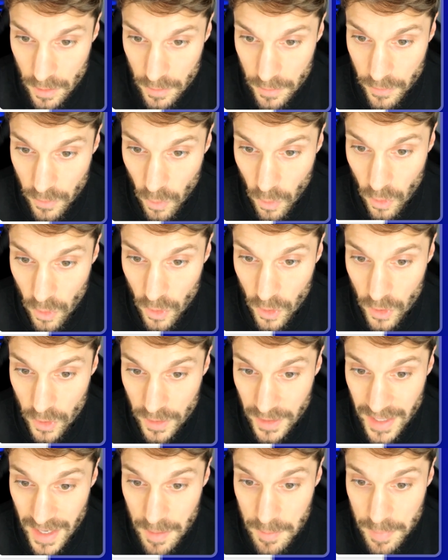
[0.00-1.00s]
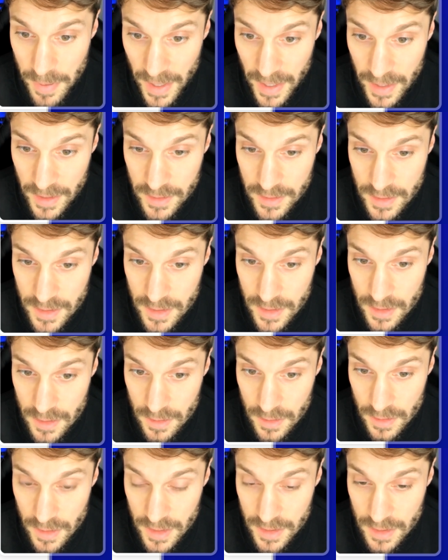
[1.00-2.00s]
For
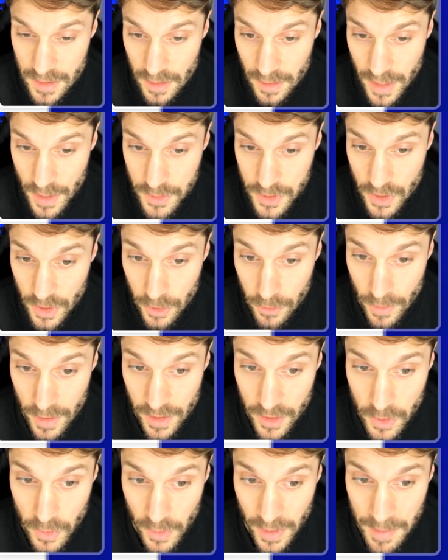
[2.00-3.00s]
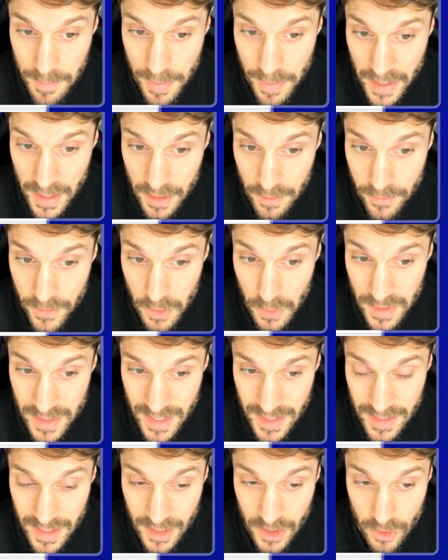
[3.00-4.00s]
campaigns, this allows you to create a new campaign, view
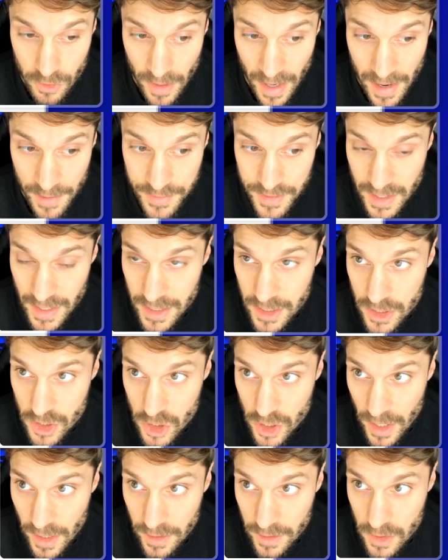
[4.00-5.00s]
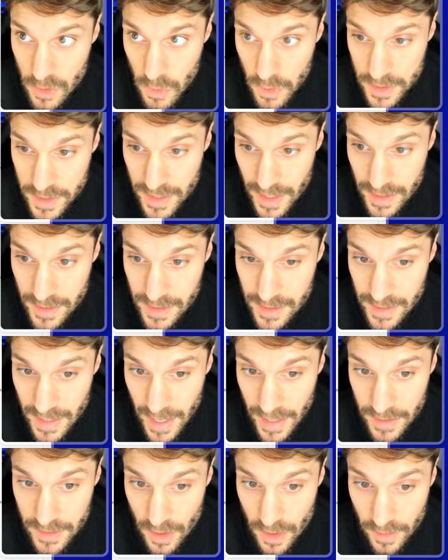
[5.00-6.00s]
existing drafts, and check your send
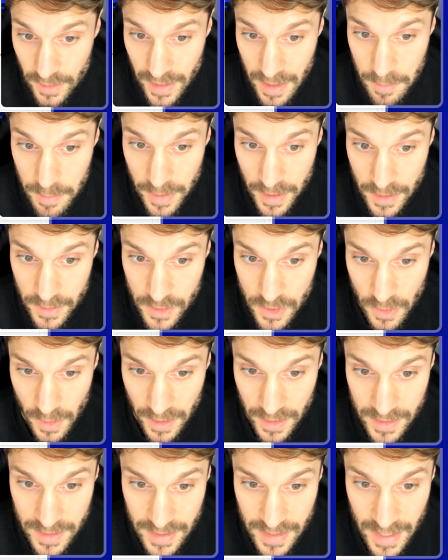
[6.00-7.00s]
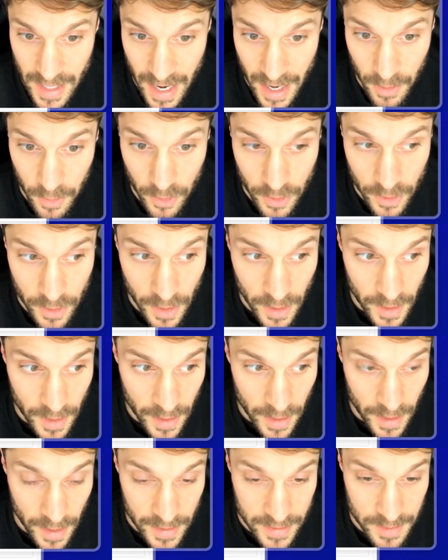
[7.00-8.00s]
status on campaigns. So I can see
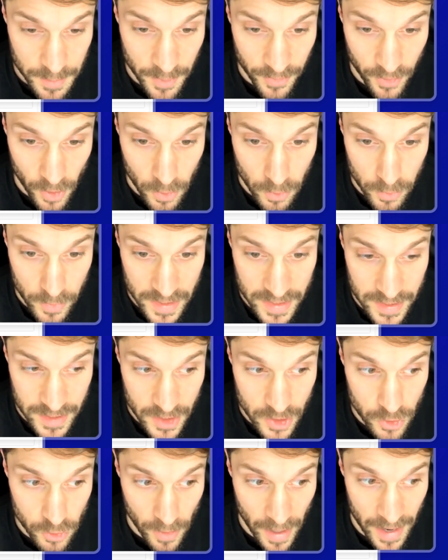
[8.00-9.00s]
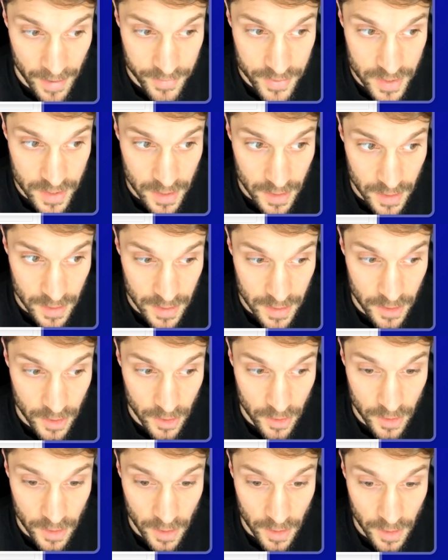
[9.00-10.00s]
some of our recent drafts
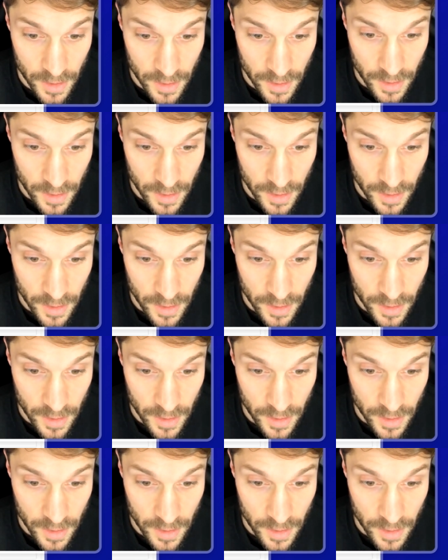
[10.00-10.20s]
here.